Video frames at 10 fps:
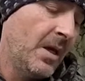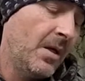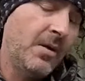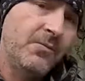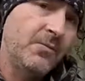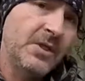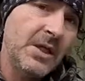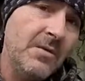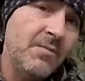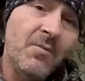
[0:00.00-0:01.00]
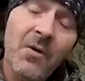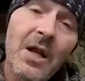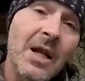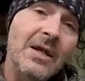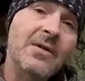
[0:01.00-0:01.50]
I have received,
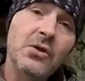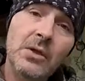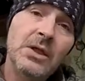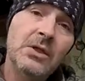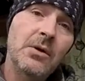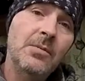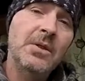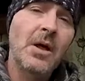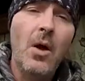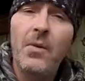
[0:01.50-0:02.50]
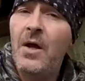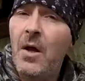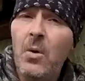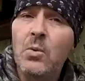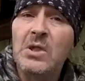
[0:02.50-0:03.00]
finally, the transcript of the
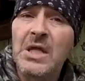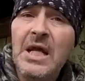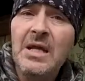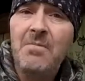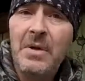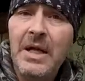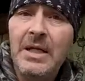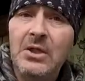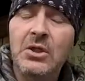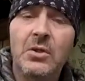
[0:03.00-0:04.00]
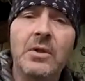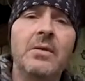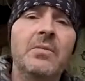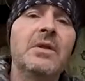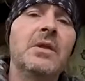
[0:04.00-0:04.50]
whole 10-page
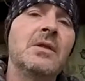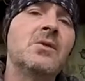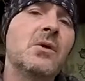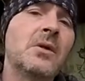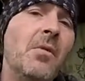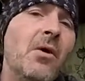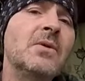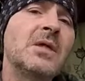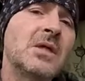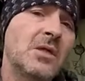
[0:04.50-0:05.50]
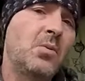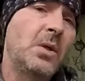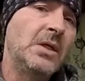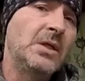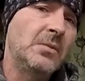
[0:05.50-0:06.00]
document that took them over 6
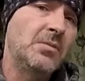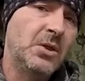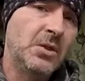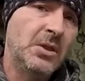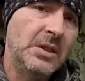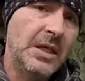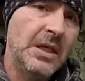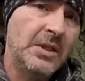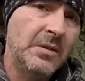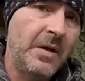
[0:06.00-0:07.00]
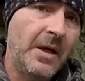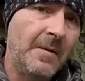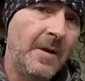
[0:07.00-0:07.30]
weeks to produce and get to me.